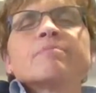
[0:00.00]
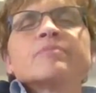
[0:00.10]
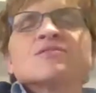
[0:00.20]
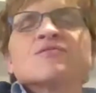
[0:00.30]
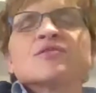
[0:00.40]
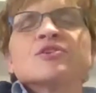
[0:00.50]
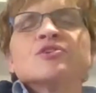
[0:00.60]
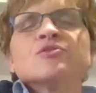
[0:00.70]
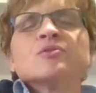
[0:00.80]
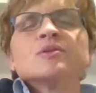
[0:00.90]
Best for
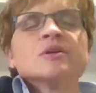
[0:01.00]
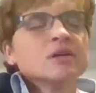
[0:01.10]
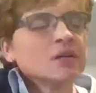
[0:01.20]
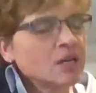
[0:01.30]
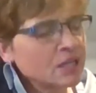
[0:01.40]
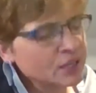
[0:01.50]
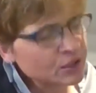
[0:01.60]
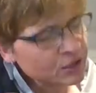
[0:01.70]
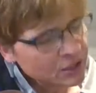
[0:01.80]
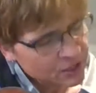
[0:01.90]
you, a
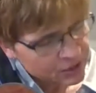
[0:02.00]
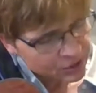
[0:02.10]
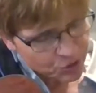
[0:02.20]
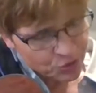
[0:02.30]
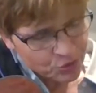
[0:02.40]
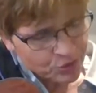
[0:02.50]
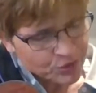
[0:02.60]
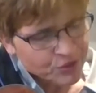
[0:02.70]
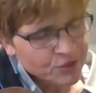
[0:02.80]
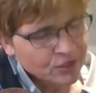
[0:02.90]
little
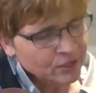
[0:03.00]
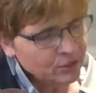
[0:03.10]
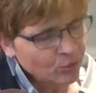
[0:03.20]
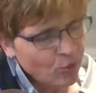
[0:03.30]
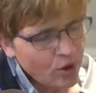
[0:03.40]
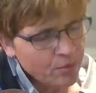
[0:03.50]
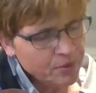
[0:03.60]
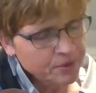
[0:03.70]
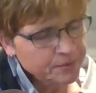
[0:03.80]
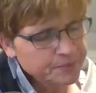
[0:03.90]
cooler, a little
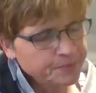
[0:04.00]
warmer.